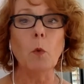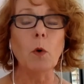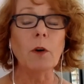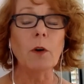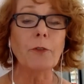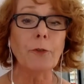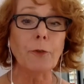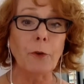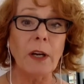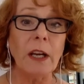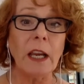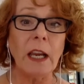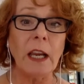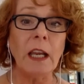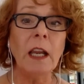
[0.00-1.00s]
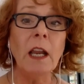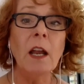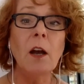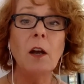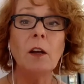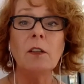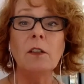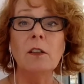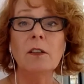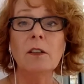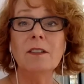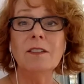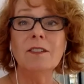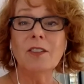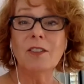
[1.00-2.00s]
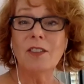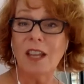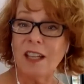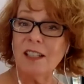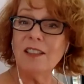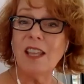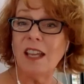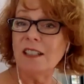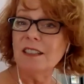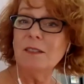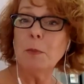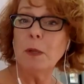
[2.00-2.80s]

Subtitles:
feel more free, so they could then